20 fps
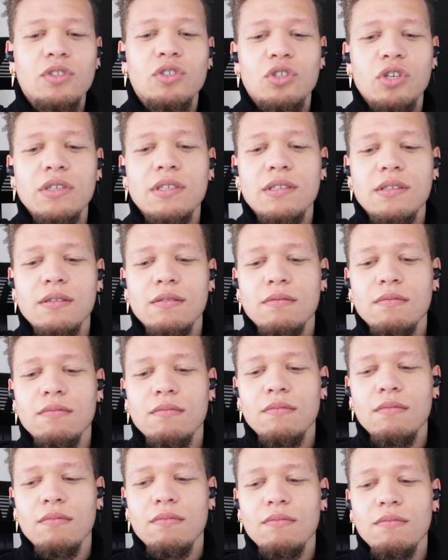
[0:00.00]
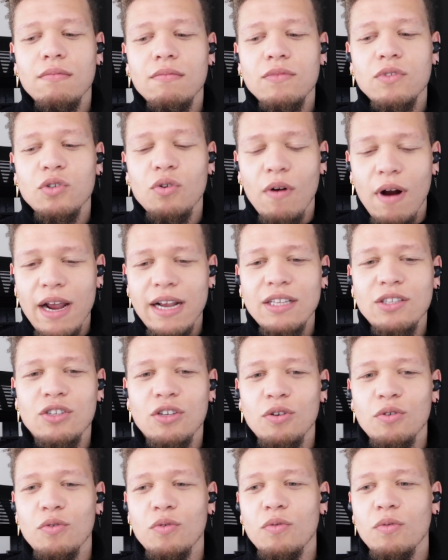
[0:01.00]
just trying
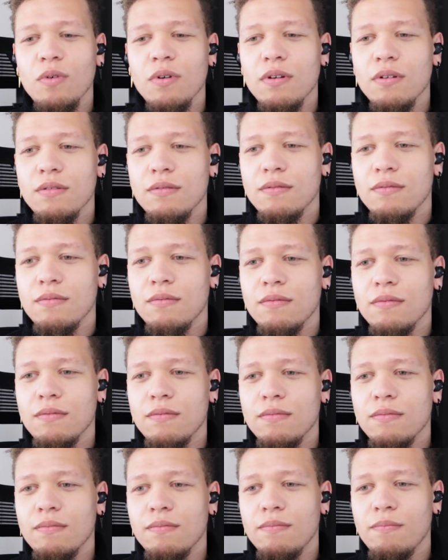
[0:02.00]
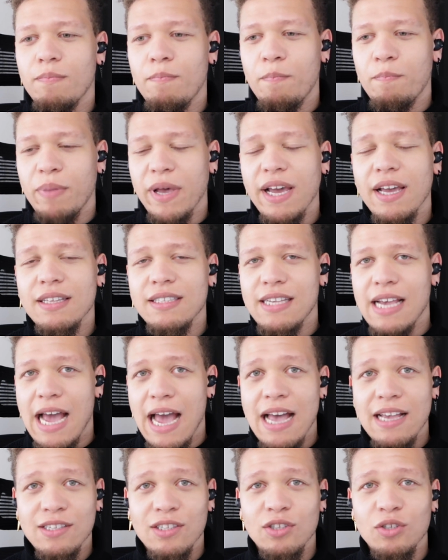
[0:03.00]
to pick a
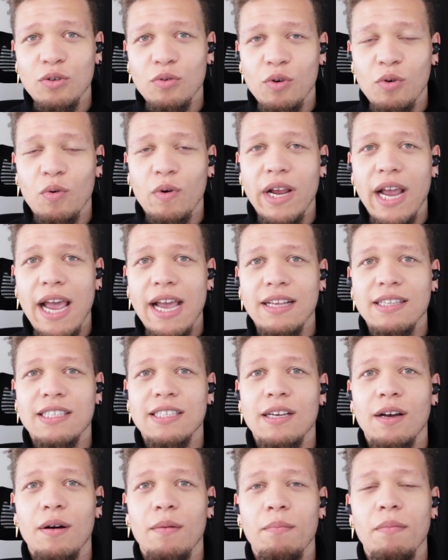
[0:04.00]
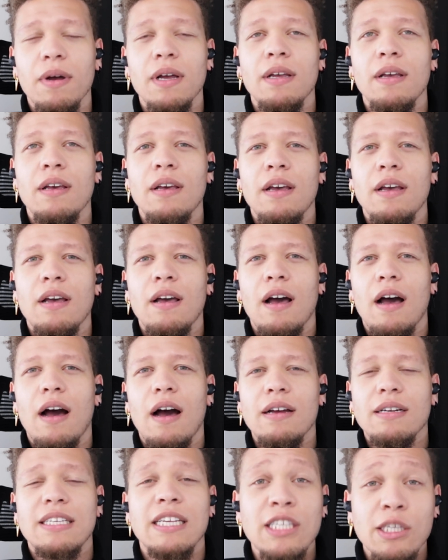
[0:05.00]
task to create some
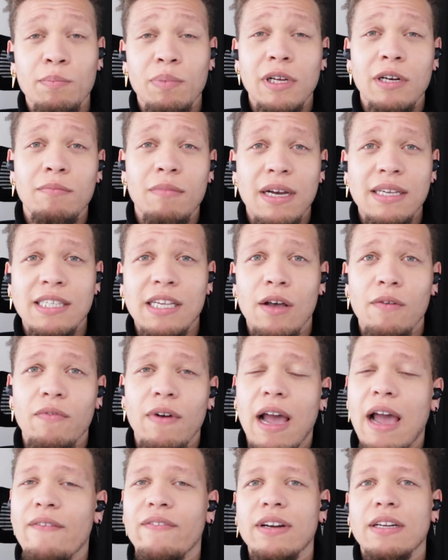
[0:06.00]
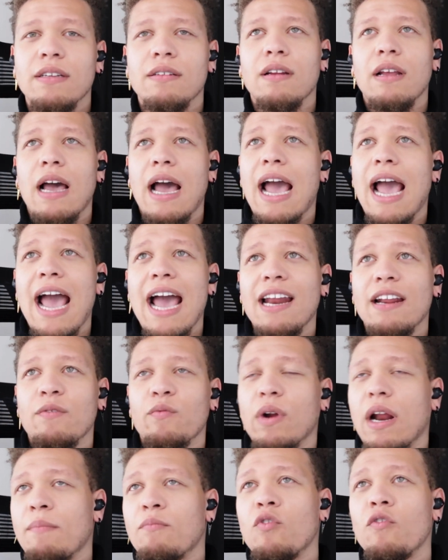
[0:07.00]
discipline in myself. I hadn't,
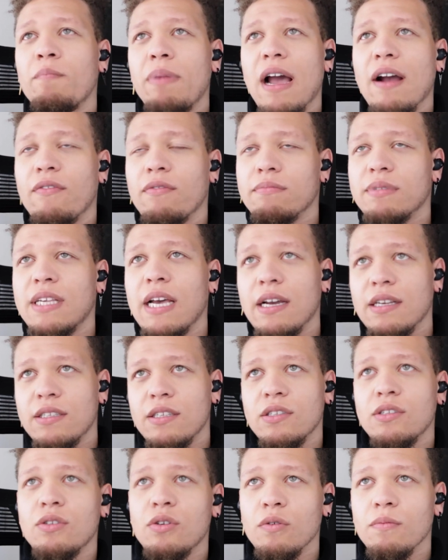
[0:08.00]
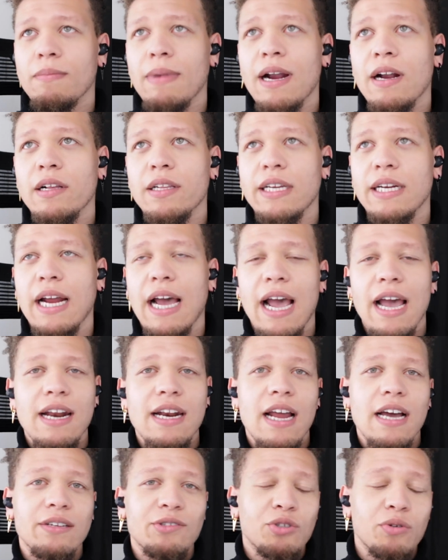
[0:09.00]
when I moved back from Texas to Maryland, I
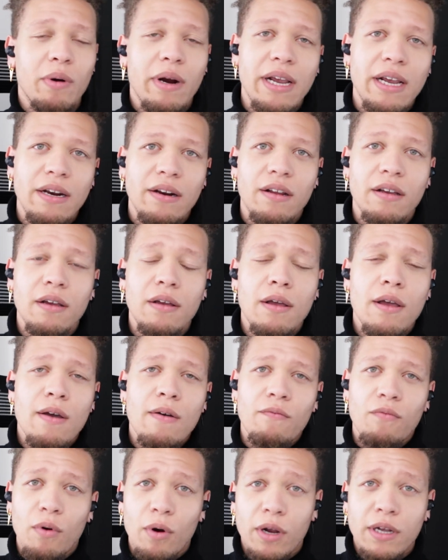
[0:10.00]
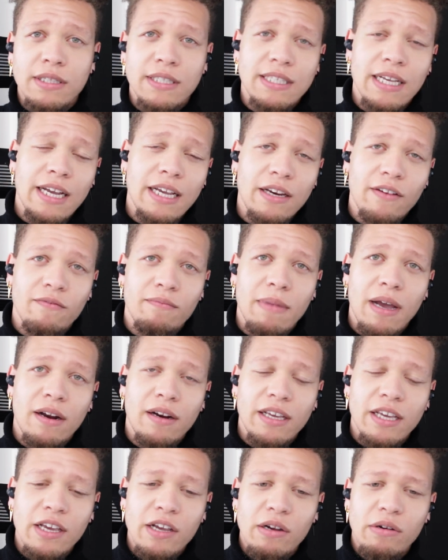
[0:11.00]
had not trained for a consecutive
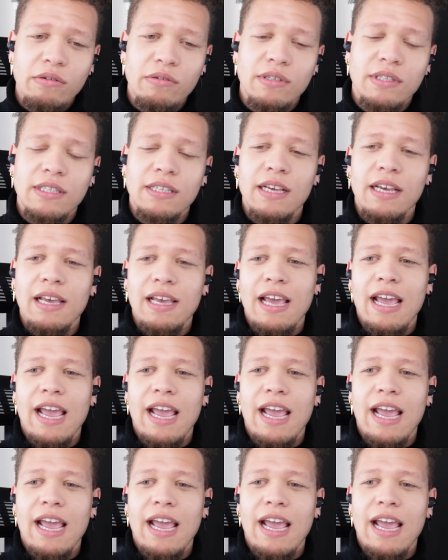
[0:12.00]
amount of years.